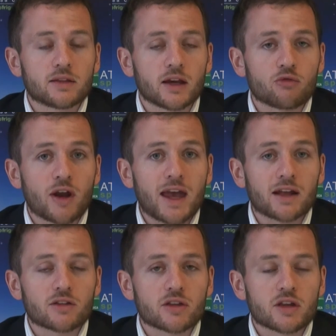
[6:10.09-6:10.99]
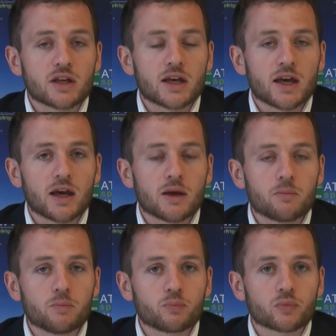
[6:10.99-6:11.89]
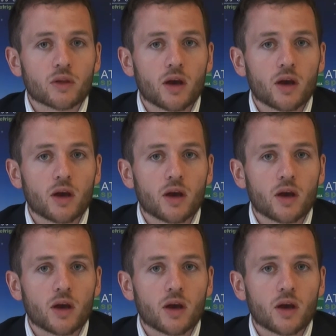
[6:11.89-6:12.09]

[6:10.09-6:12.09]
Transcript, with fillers: direct um,